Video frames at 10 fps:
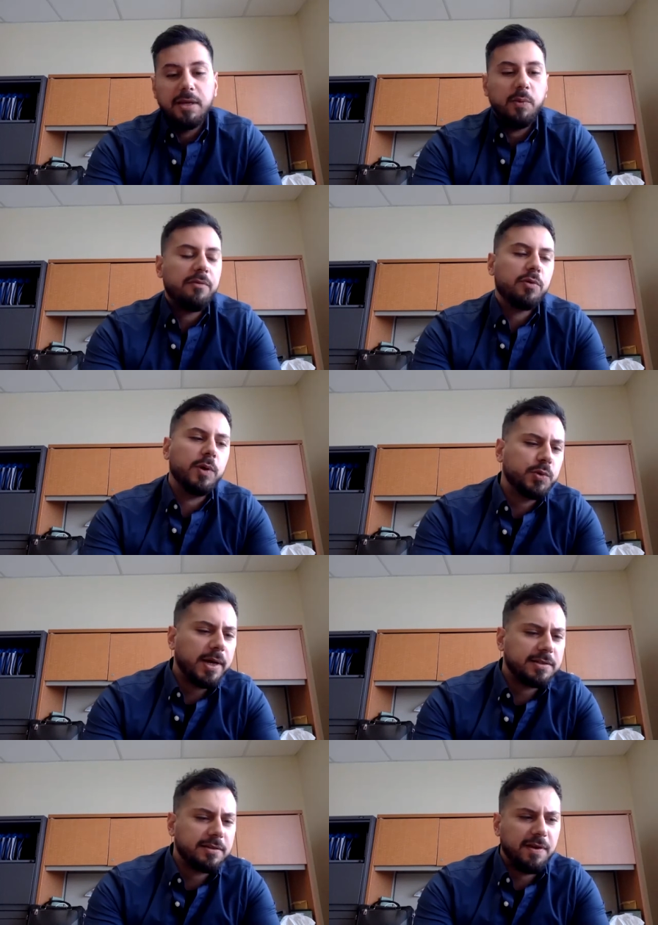Everyone
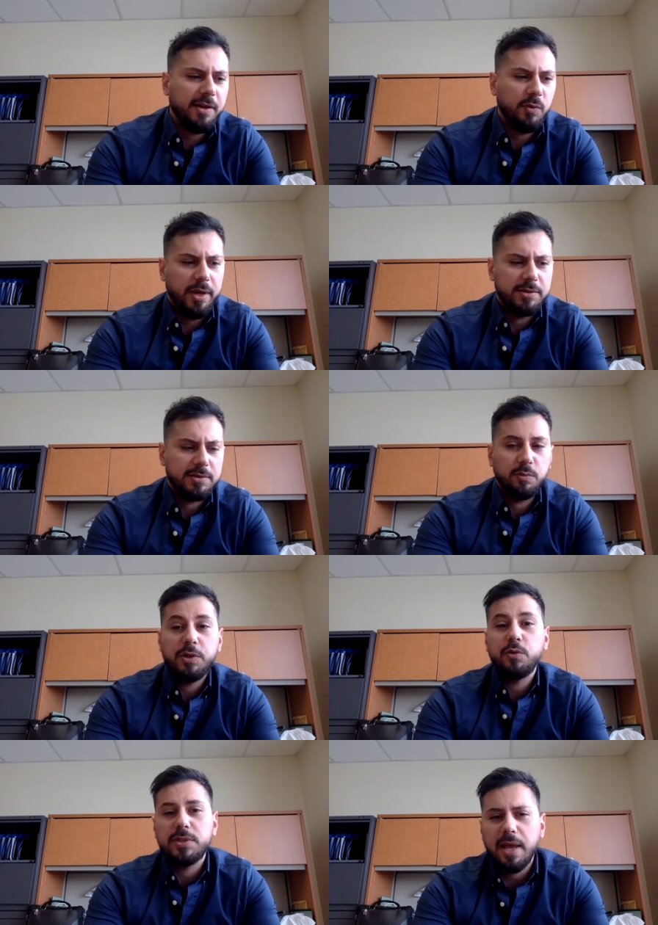tries to find ways to
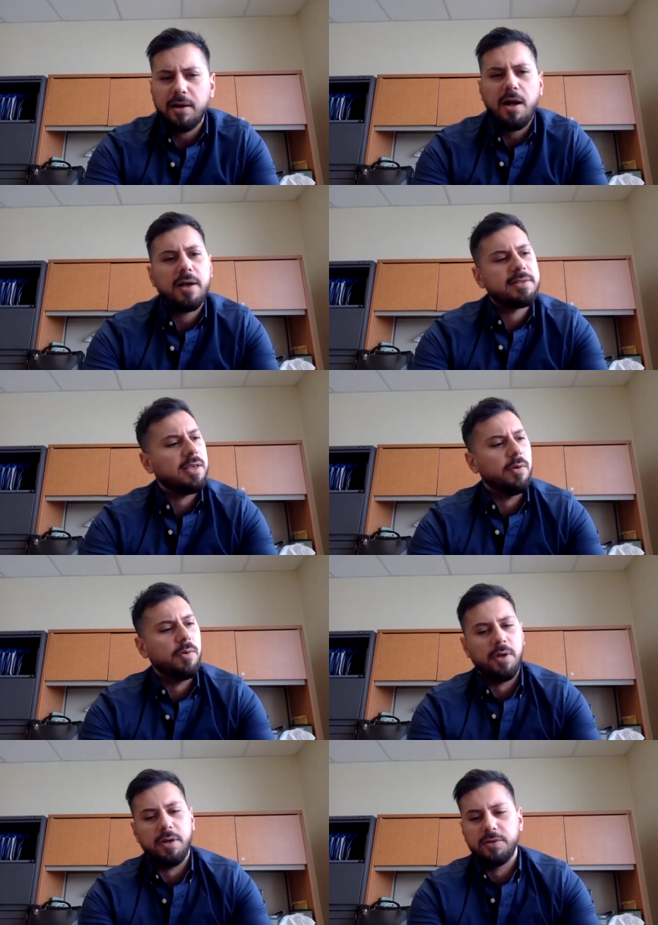reduce that cost. They go
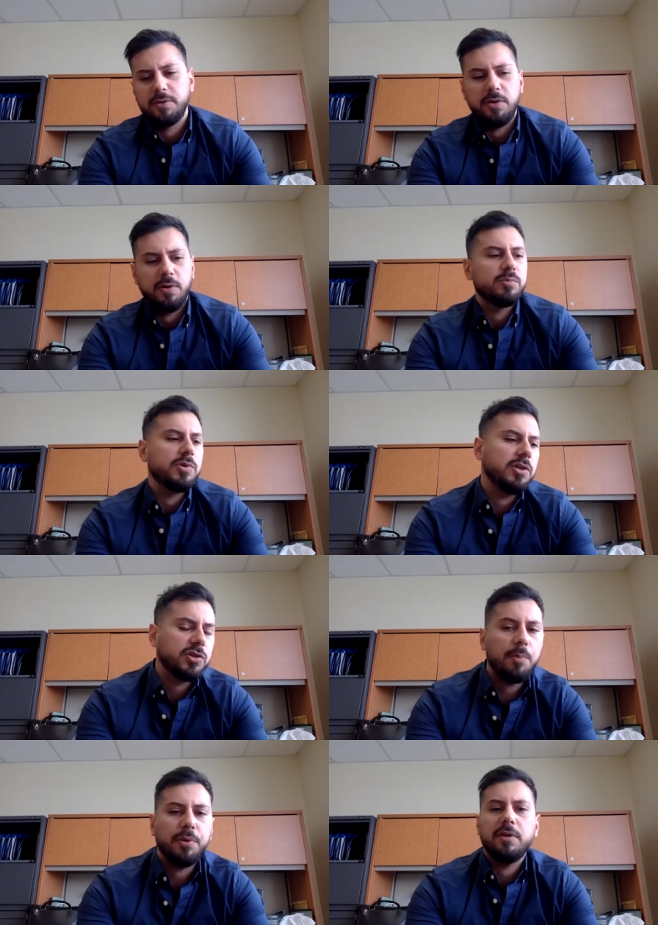to, you know, they
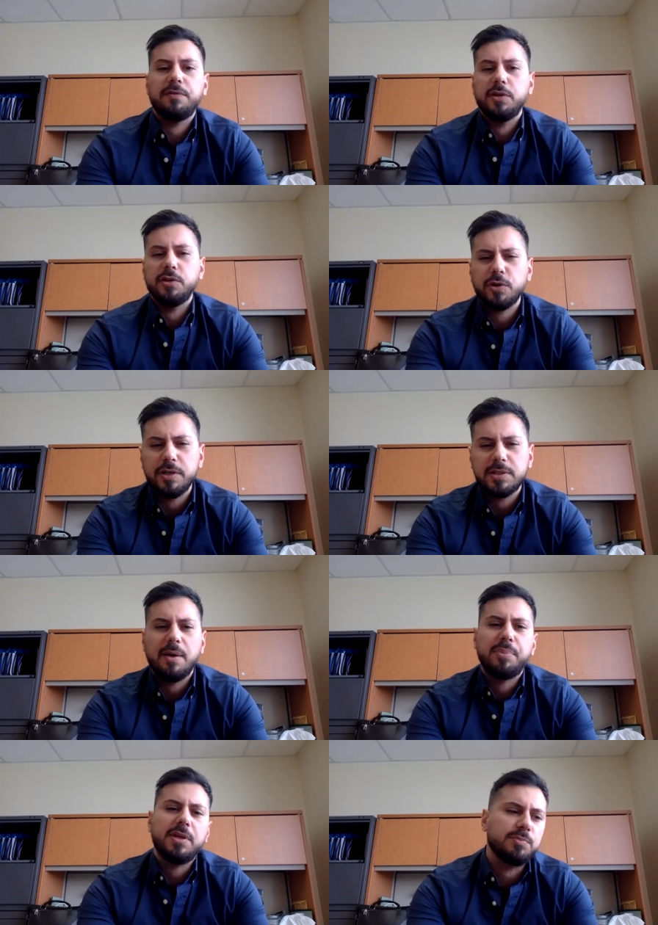shop with different insurance
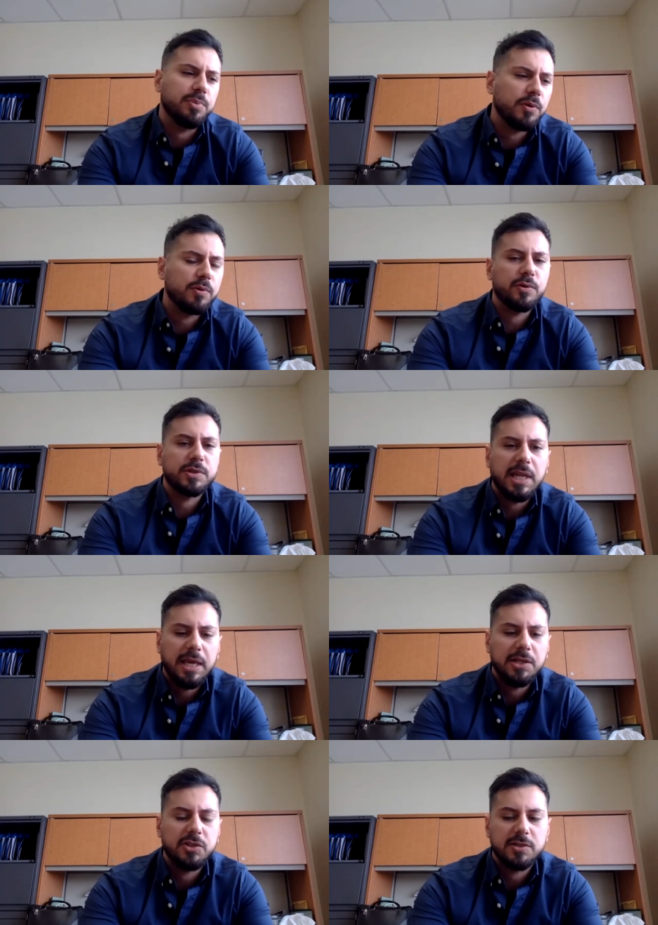companies, brokers, and
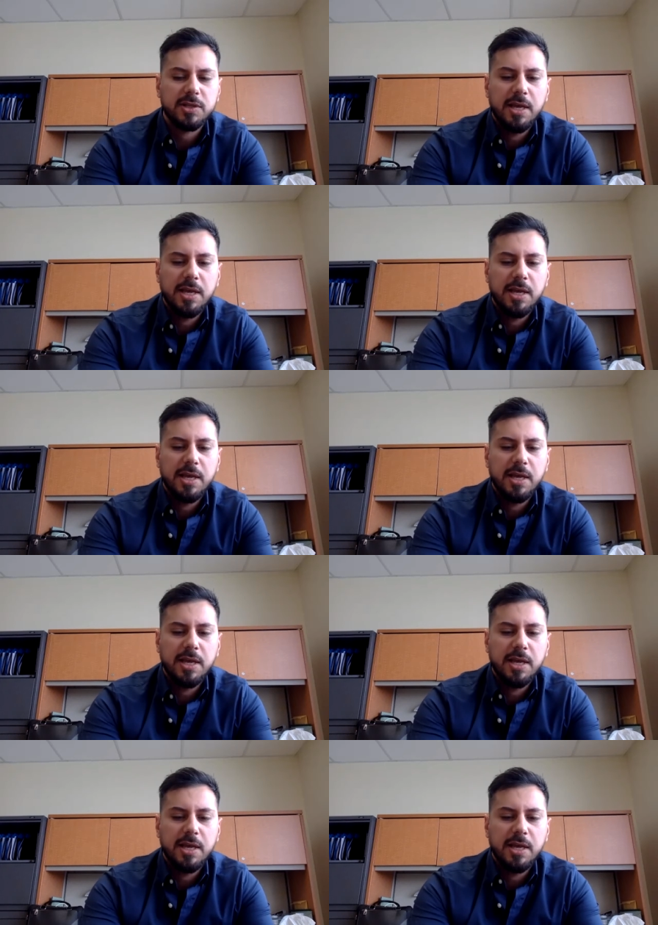agents.